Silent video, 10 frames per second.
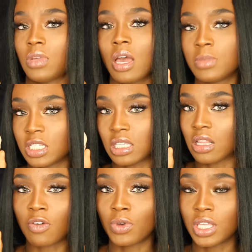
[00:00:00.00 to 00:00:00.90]
I'm just in
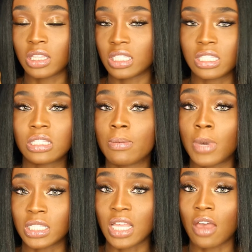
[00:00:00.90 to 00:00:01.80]
love with it this is a
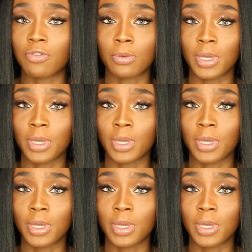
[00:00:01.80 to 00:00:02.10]
must-have for